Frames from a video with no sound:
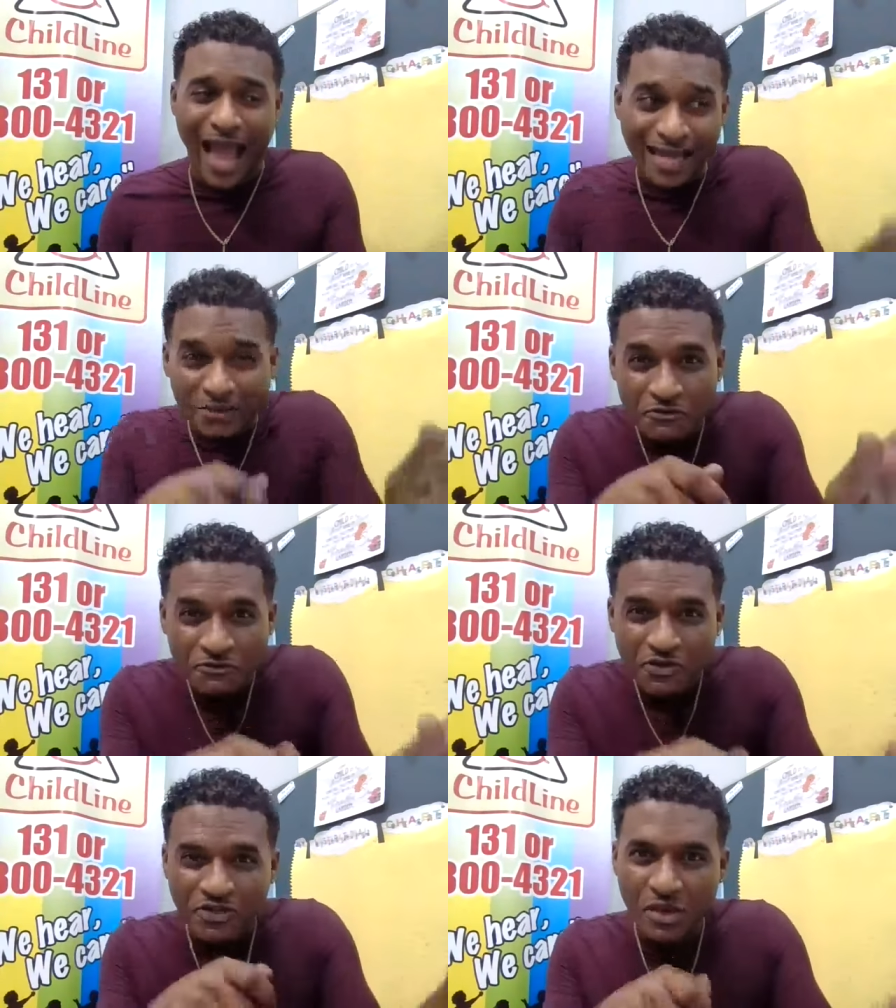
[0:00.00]
And the
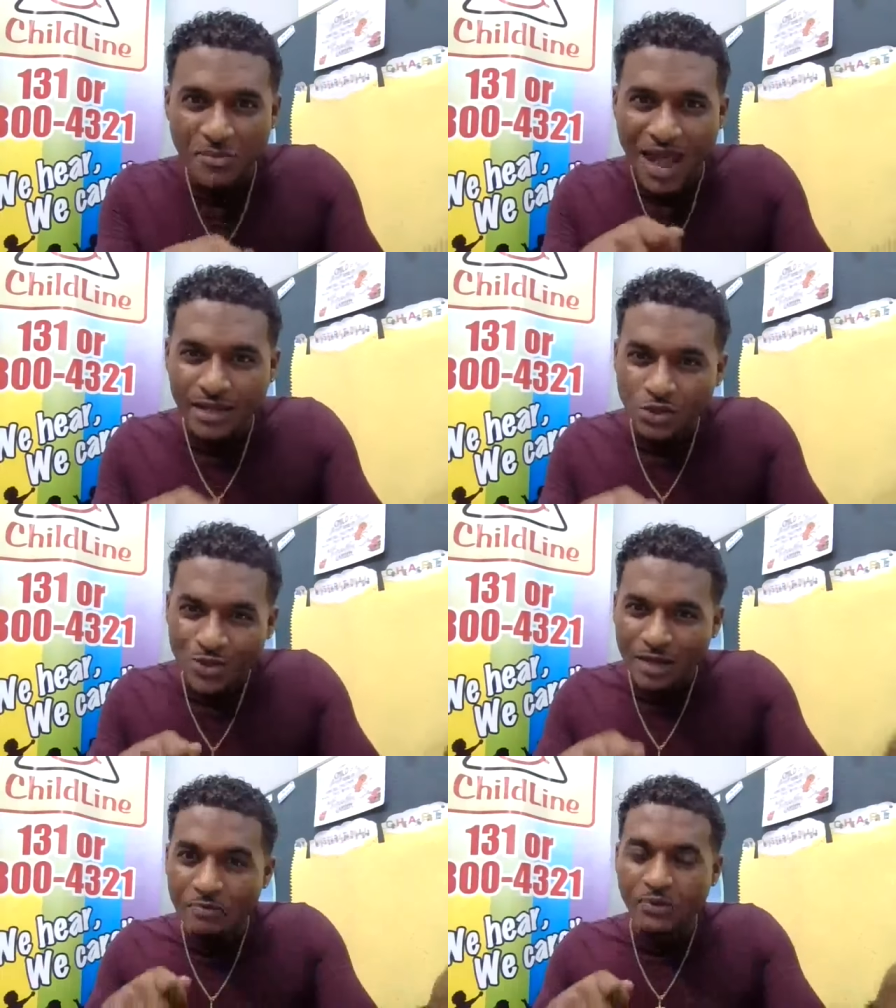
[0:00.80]
further back you
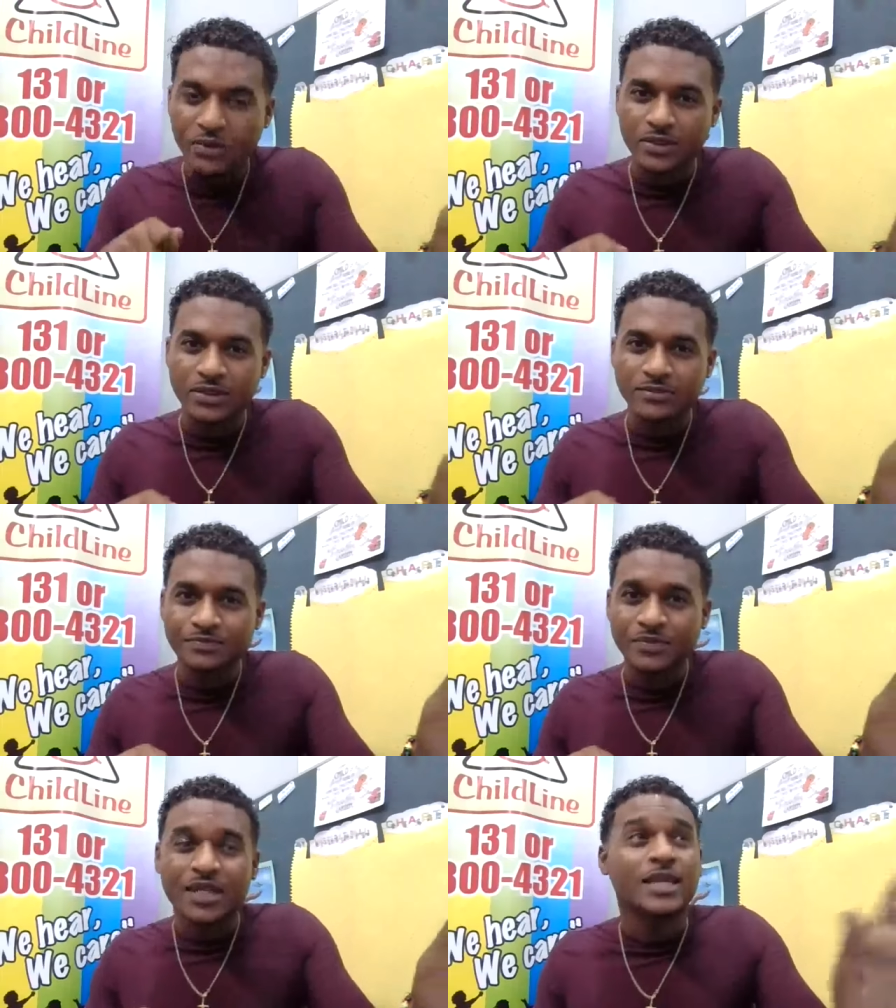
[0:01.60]
get pulled,
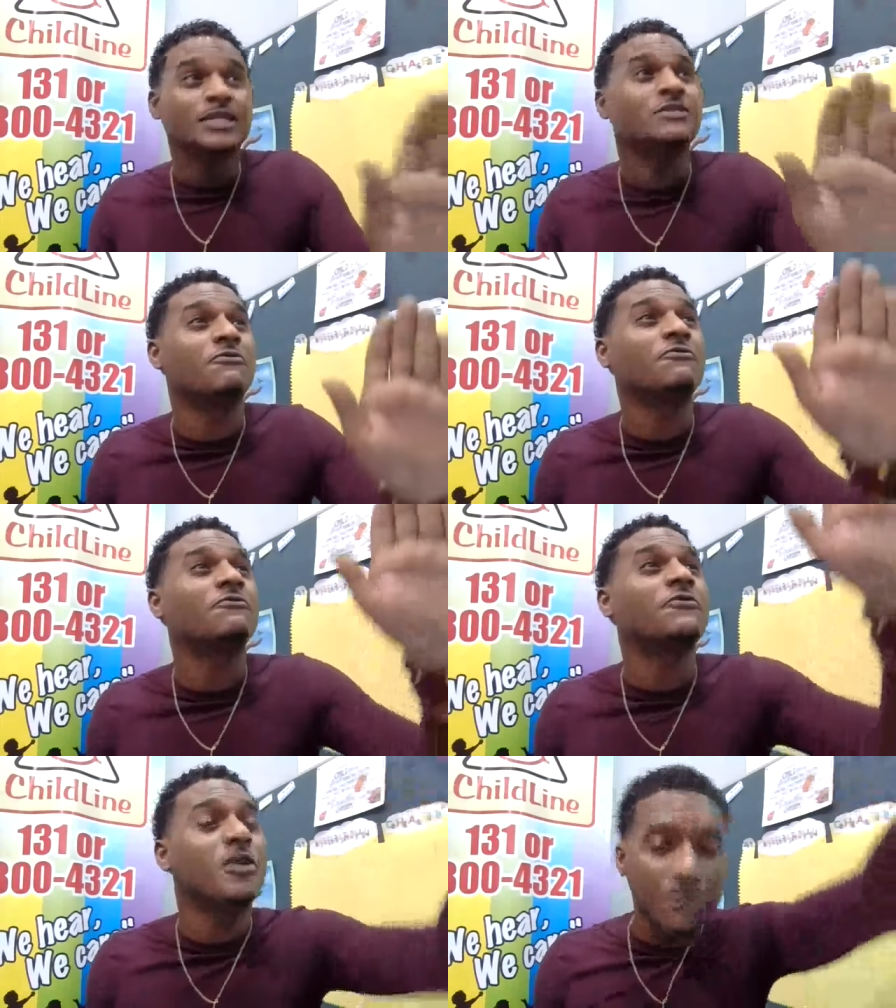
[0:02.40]
is the
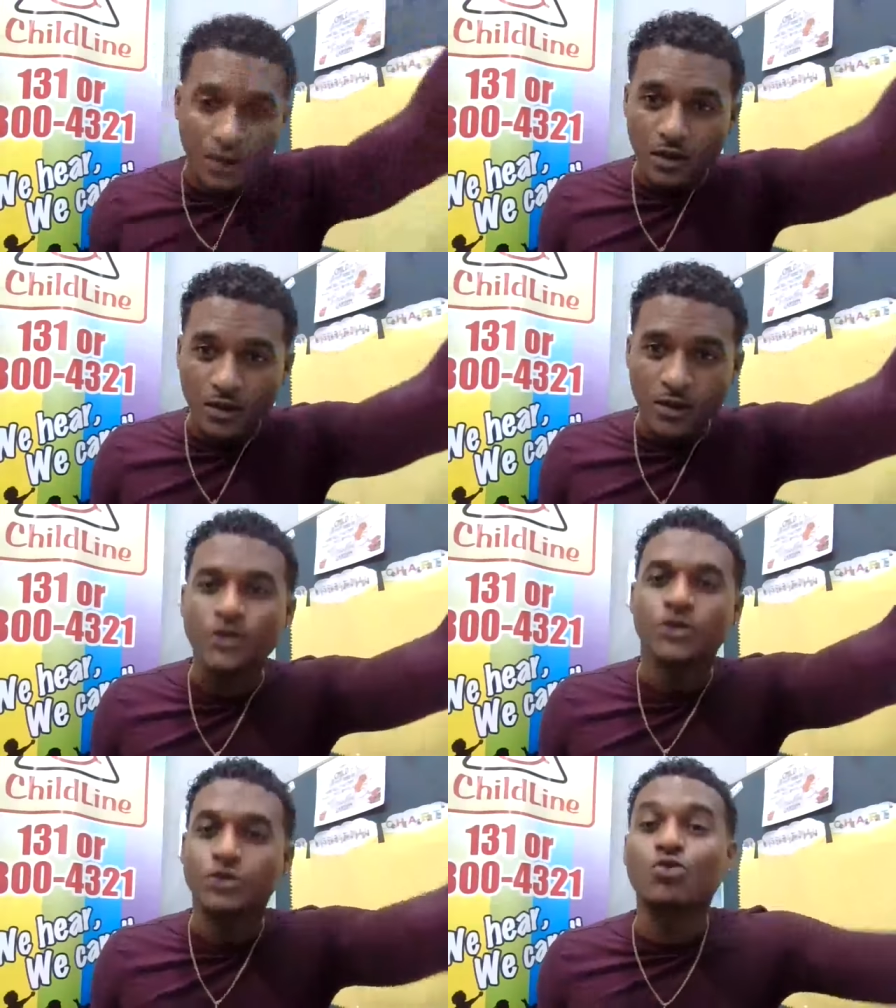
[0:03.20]
further
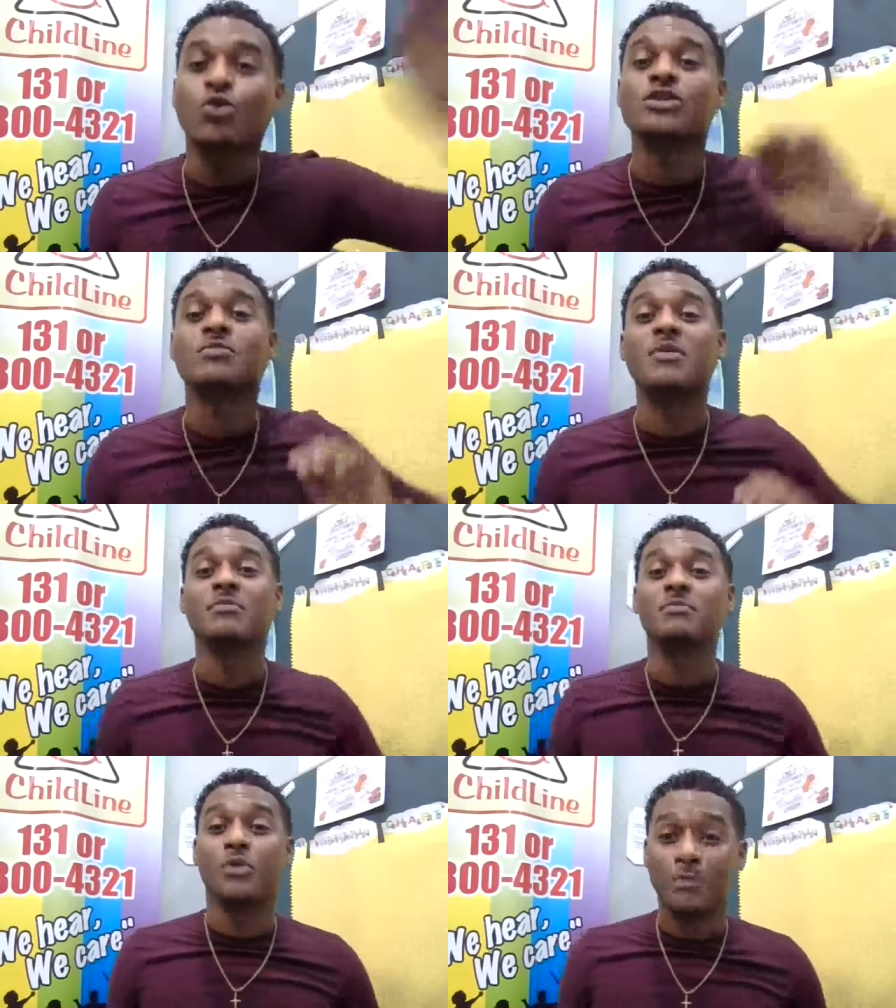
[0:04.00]
you're going to be
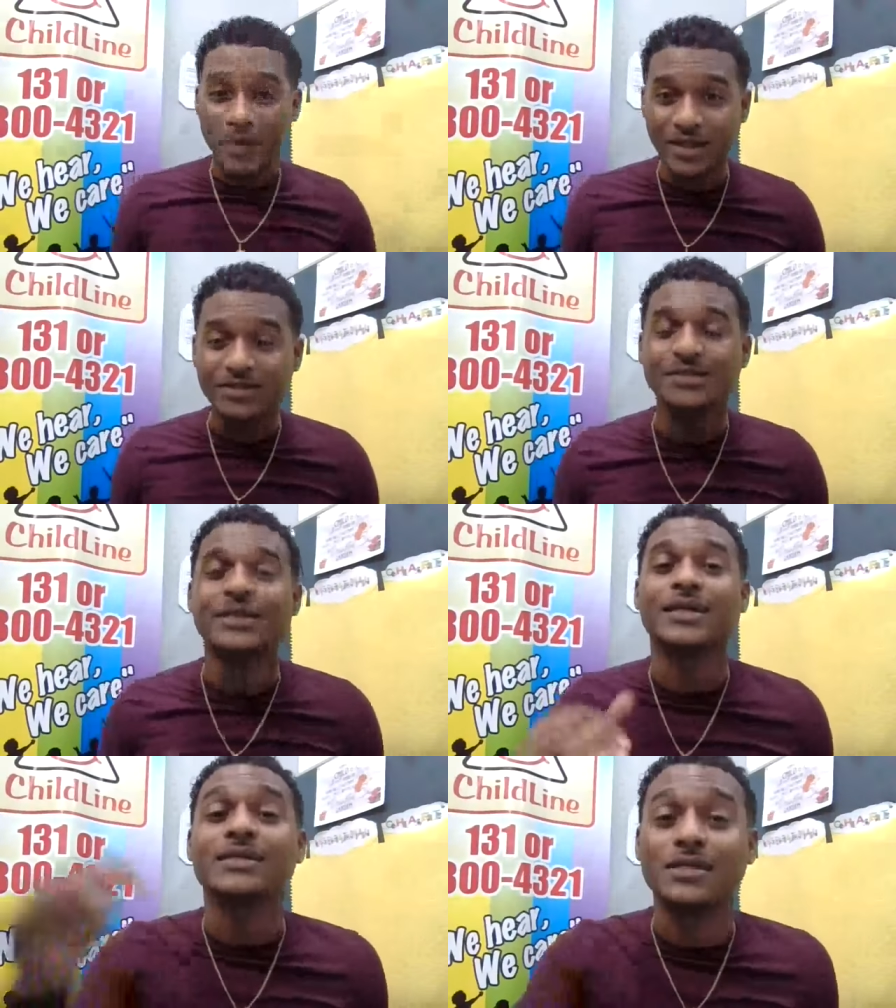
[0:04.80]
propelled
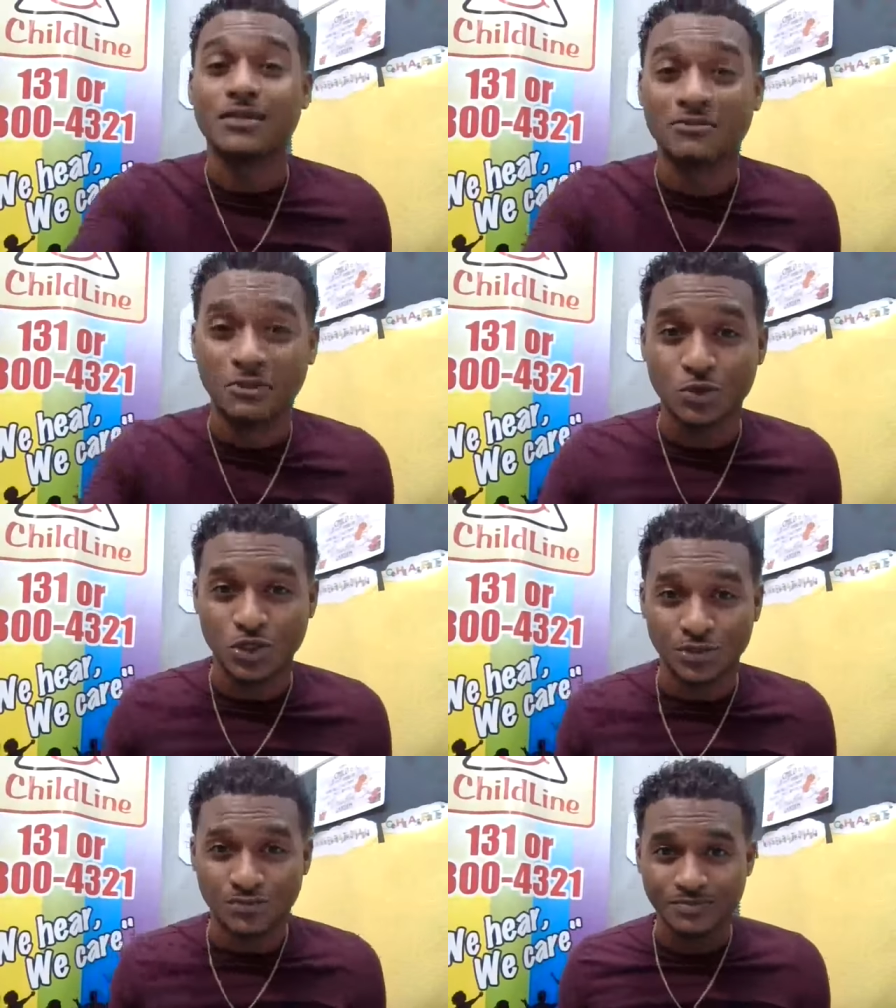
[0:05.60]
into the future,